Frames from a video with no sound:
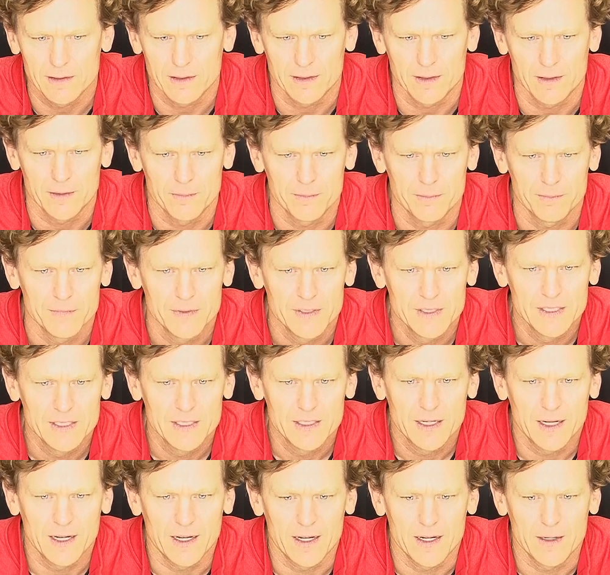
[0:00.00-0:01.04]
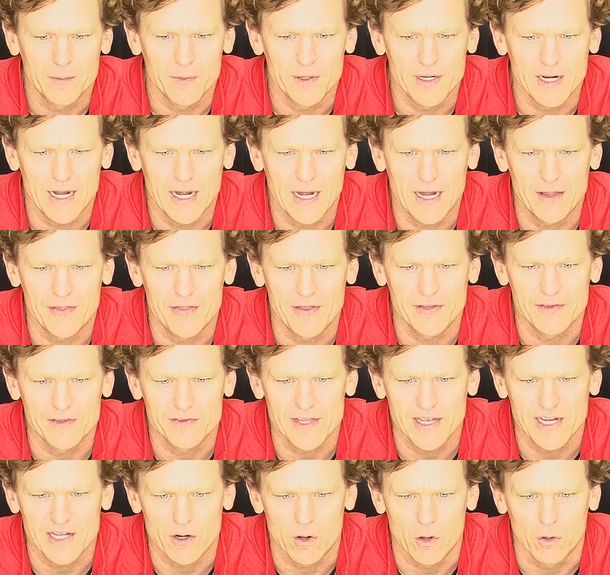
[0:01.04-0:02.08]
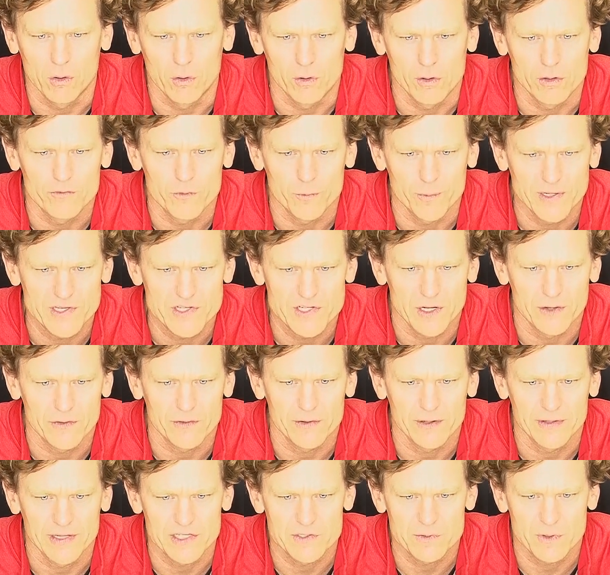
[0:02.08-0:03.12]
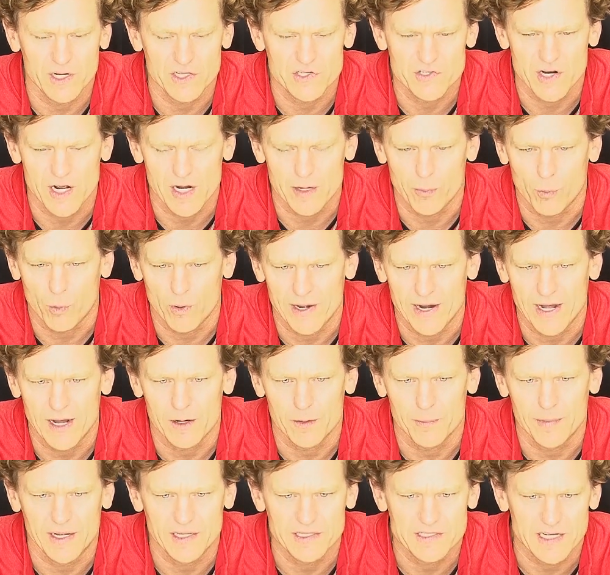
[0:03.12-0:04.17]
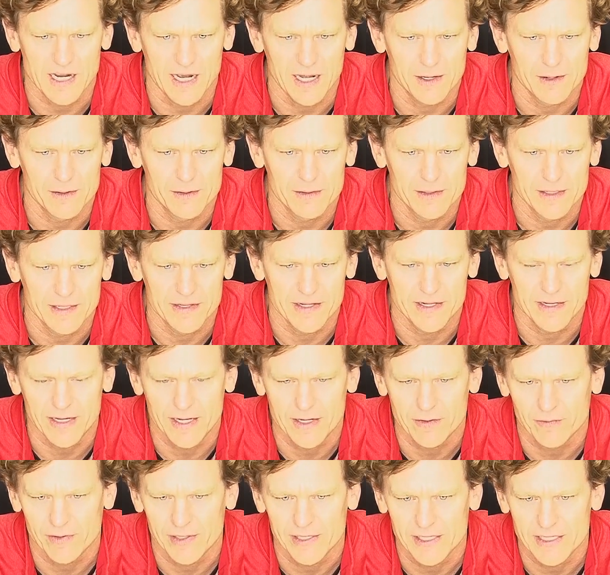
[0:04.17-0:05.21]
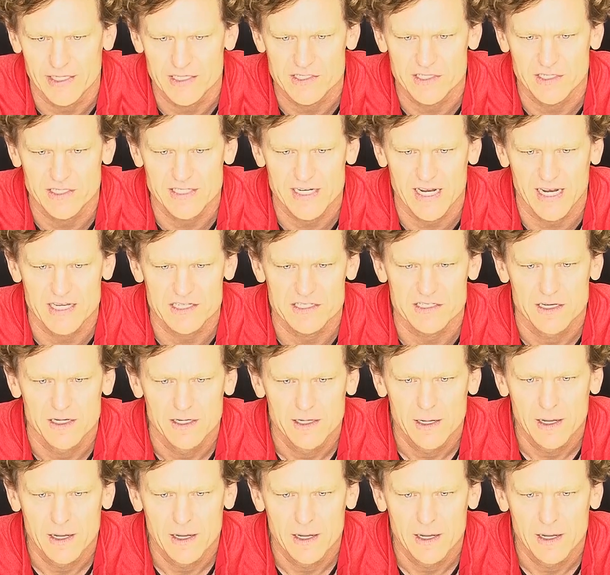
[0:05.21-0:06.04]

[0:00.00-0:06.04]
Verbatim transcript: Um, Uh, but I, I think that they can all learn from each other, and that's what I try to point out about Tyler and then Henry is these guys